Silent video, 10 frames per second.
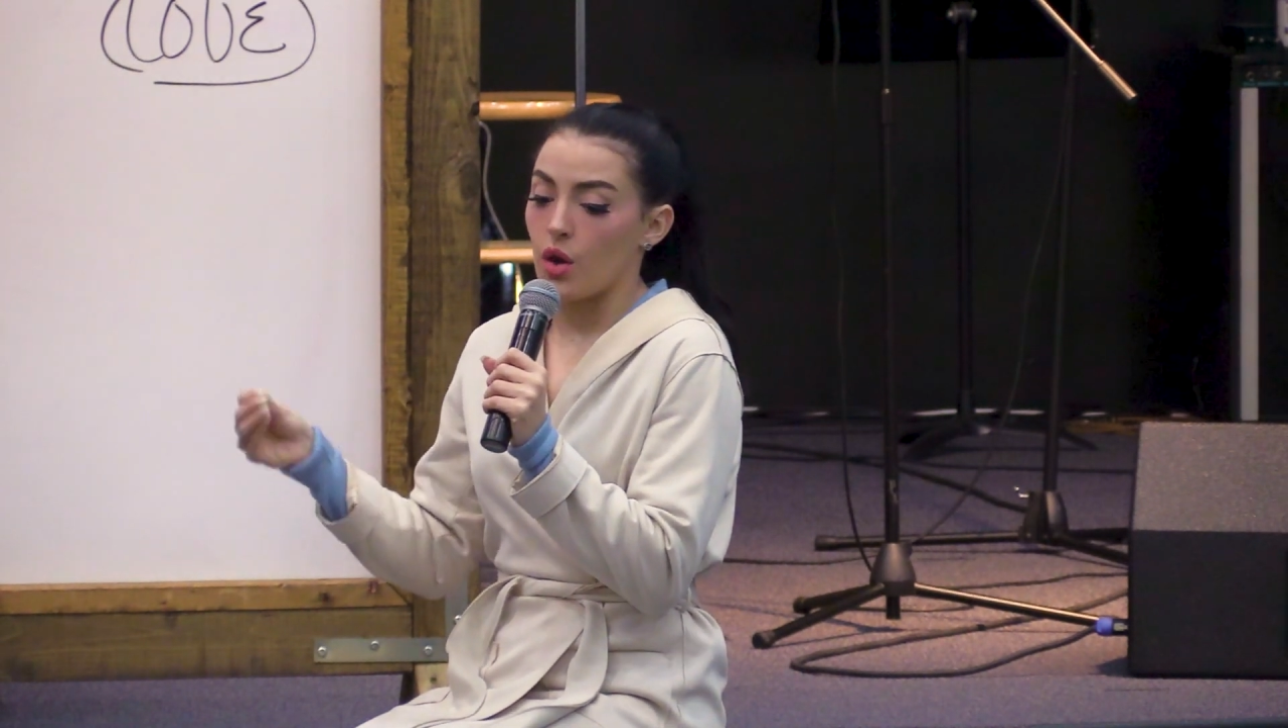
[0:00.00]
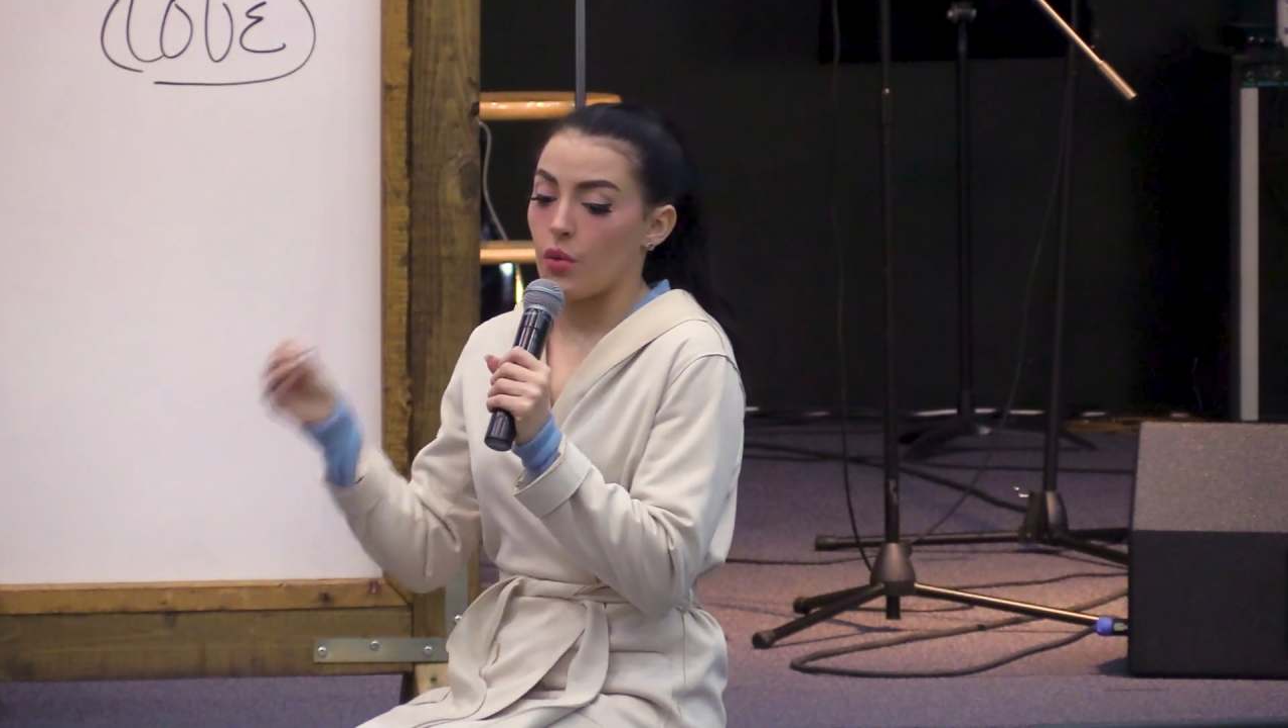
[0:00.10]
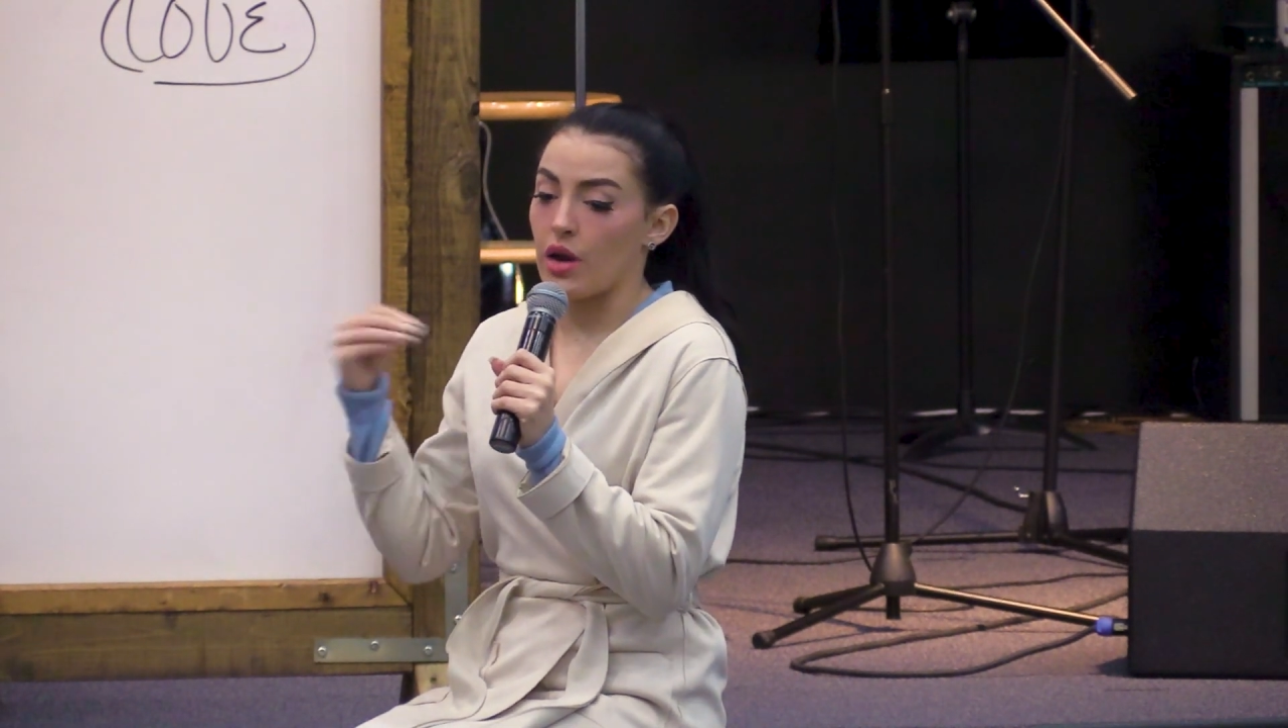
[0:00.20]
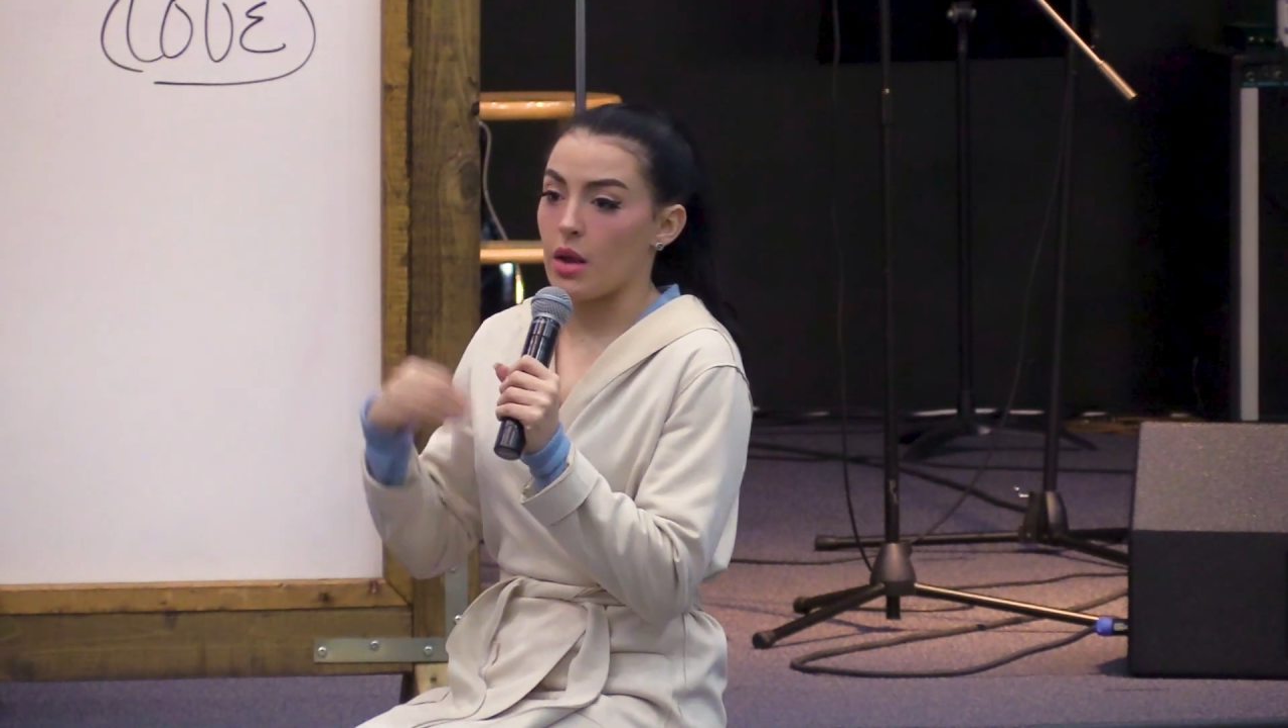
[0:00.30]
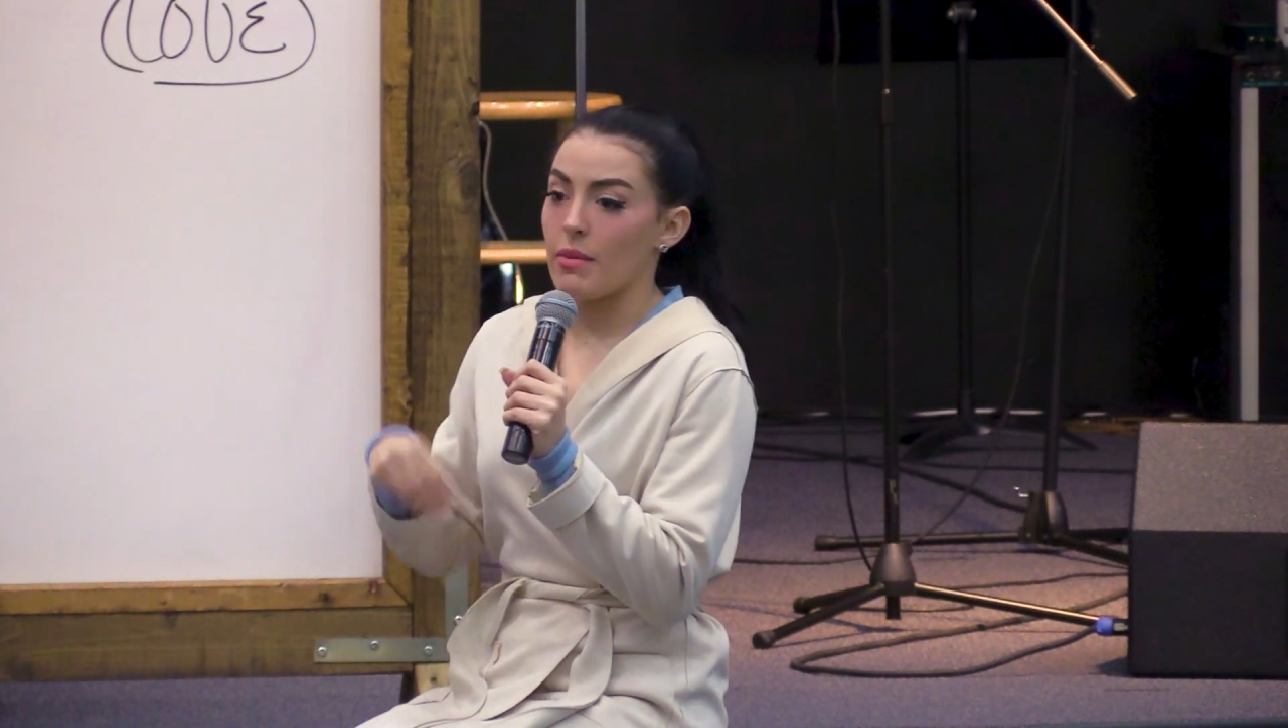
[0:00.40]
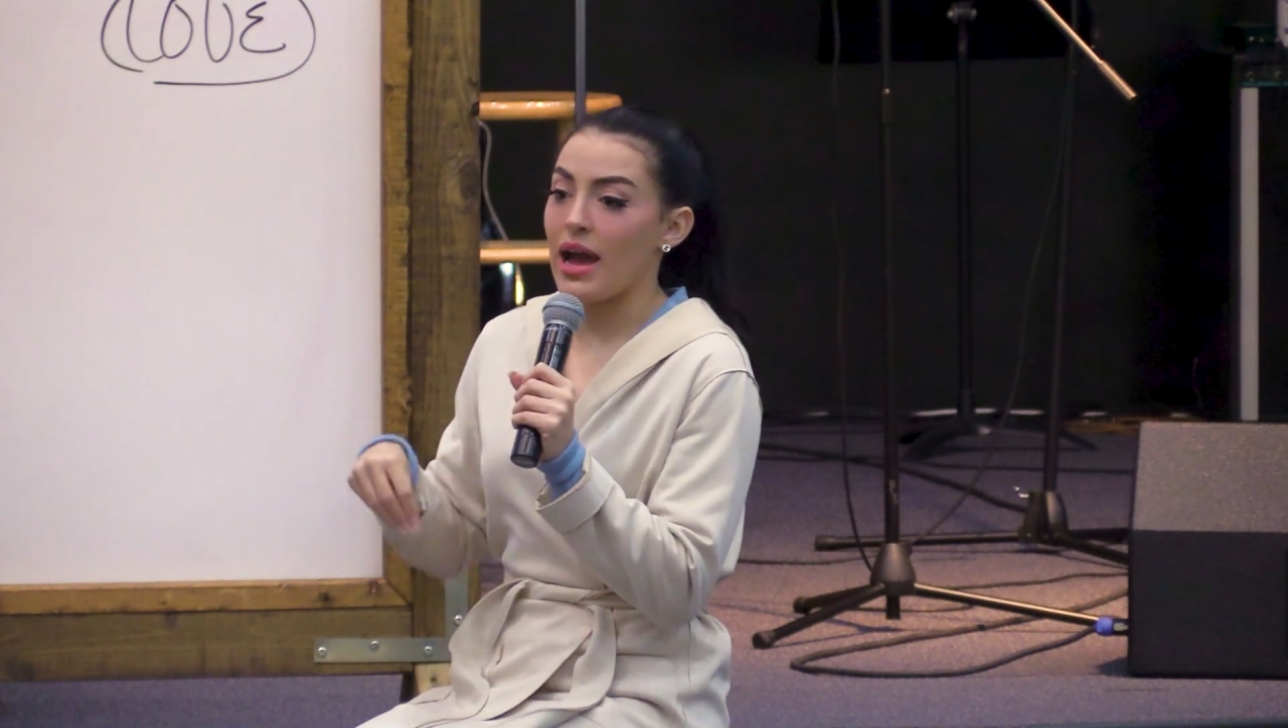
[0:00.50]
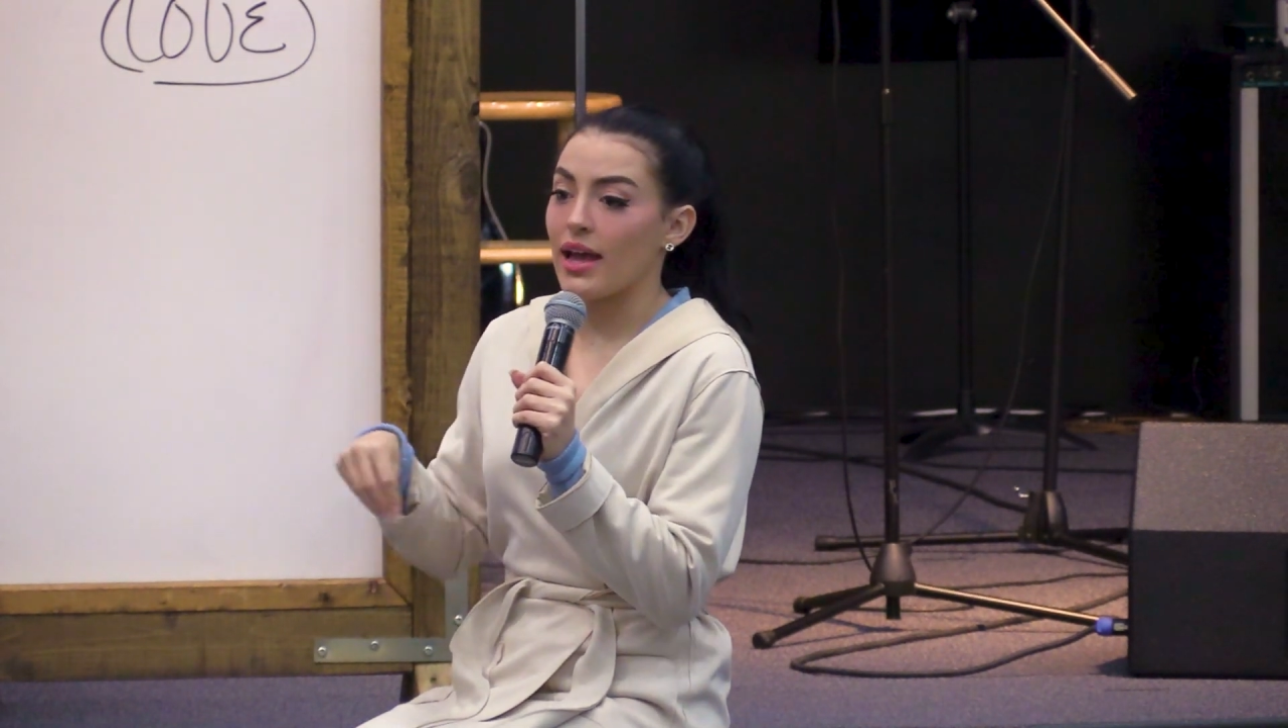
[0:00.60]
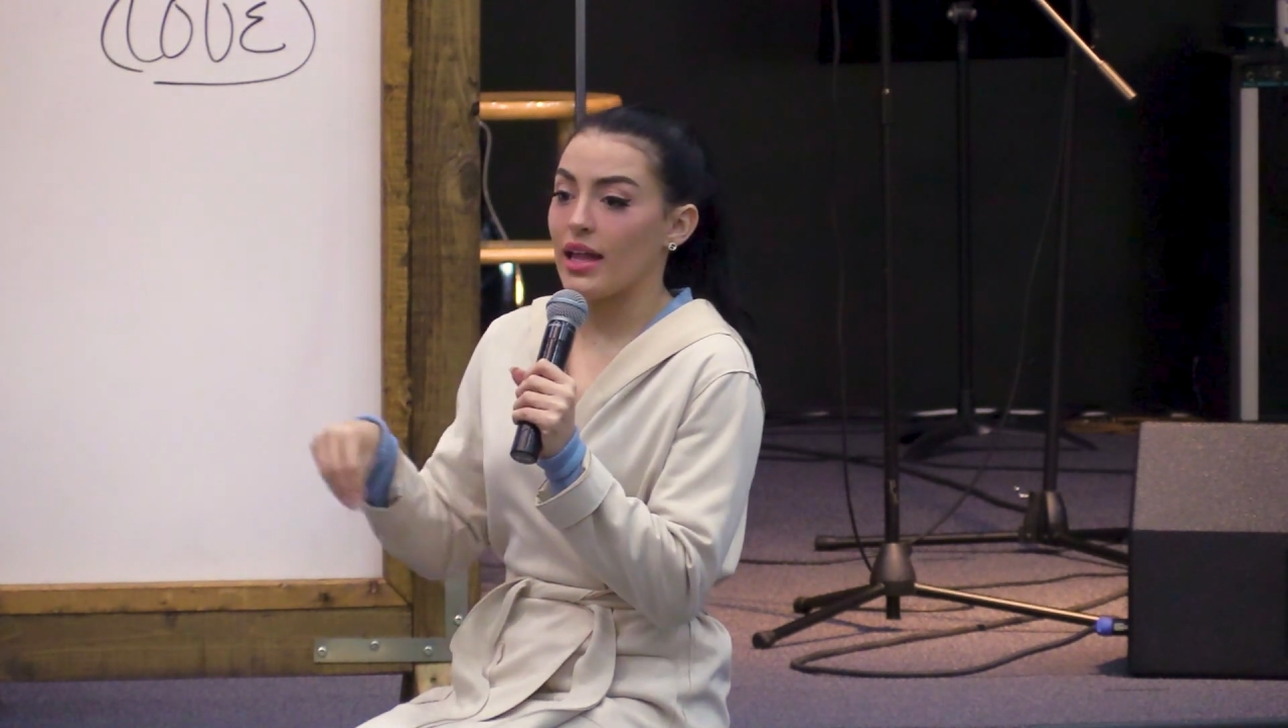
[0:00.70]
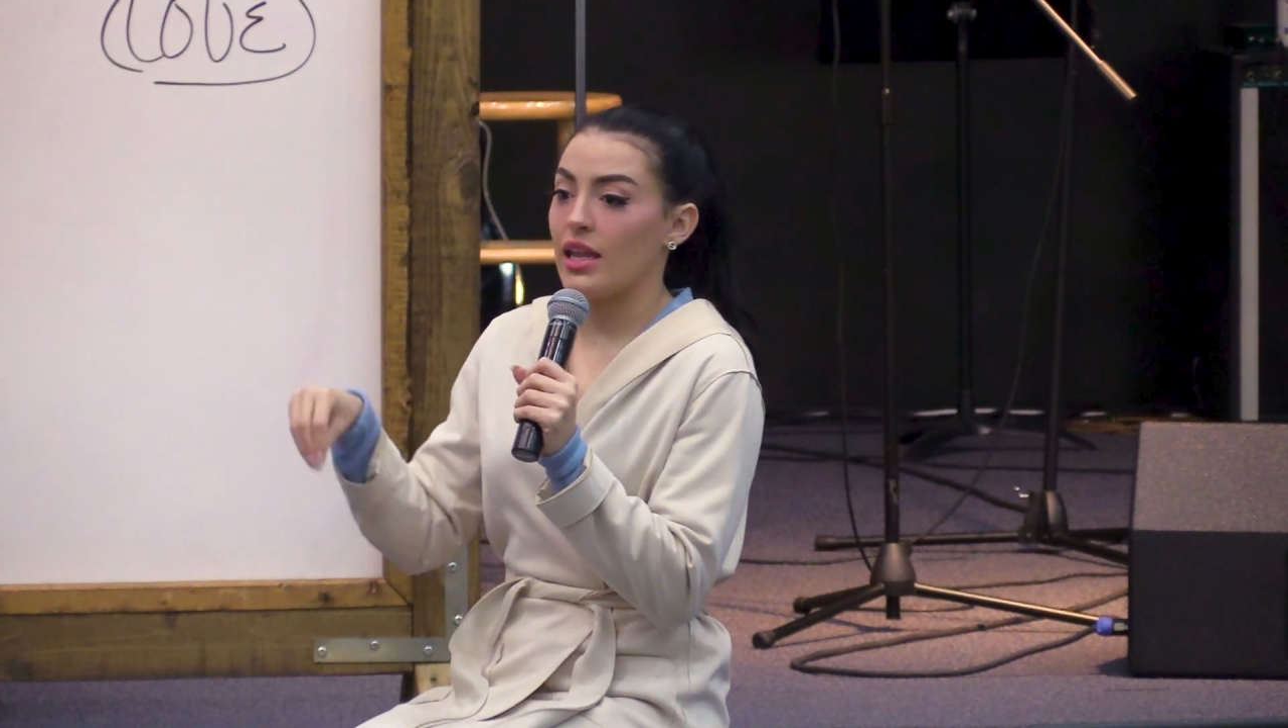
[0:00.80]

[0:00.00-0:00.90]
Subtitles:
where I'm at,